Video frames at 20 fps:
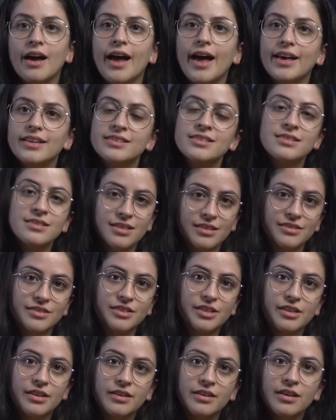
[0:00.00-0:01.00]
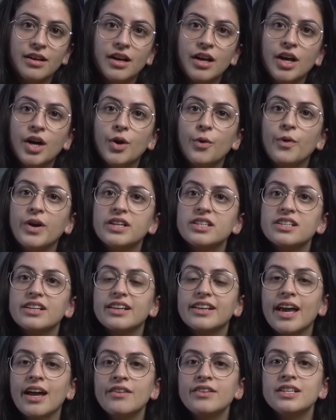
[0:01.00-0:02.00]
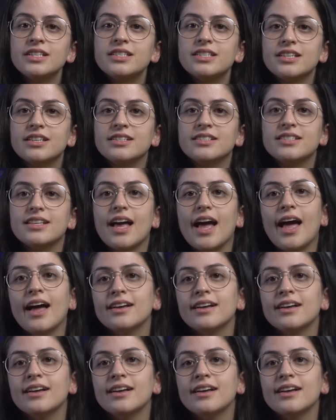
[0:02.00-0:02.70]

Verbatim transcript: as standard, which guarantees